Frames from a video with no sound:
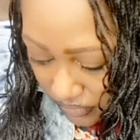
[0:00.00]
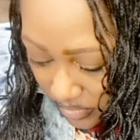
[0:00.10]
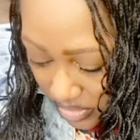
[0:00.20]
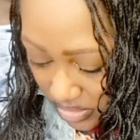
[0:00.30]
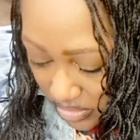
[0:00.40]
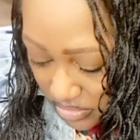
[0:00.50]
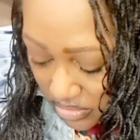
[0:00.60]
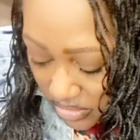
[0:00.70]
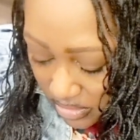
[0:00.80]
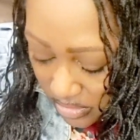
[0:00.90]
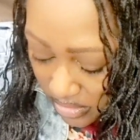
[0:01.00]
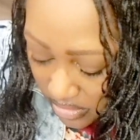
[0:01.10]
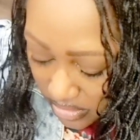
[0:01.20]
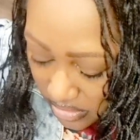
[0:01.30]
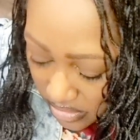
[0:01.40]
Wands.
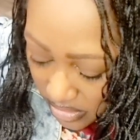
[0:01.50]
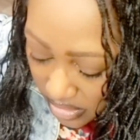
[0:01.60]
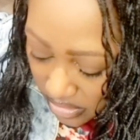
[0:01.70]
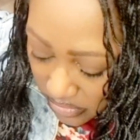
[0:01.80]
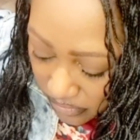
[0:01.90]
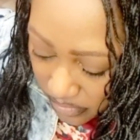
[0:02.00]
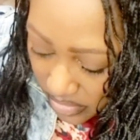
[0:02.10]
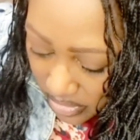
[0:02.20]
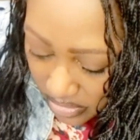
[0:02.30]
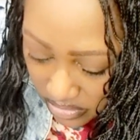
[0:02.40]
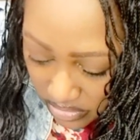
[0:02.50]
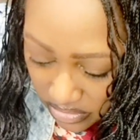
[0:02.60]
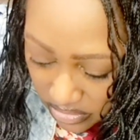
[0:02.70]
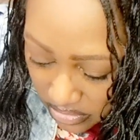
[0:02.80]
Nine of Wands.